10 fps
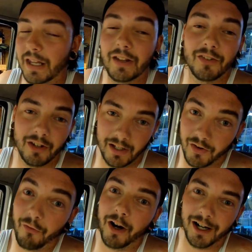It's
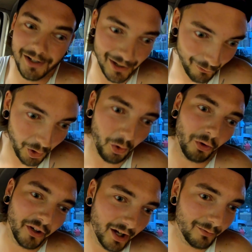a very
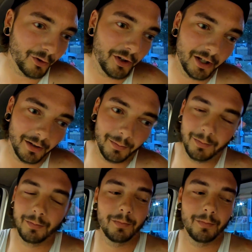difficult time for them.